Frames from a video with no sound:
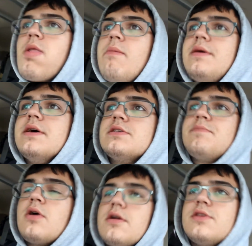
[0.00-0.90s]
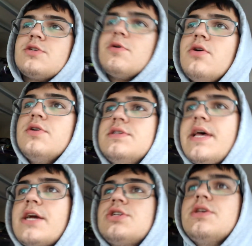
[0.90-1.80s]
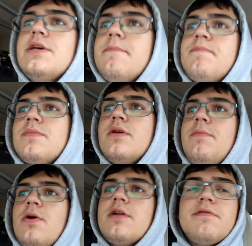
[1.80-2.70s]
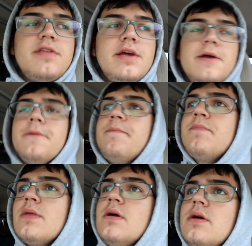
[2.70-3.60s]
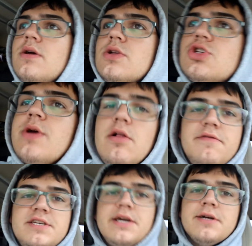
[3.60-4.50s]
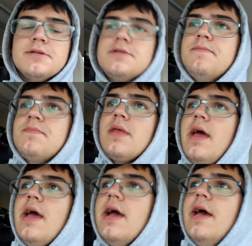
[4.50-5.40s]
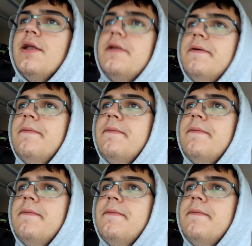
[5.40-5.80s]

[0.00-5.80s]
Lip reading: because a part of this road is actually a part of the Trail of Tears, and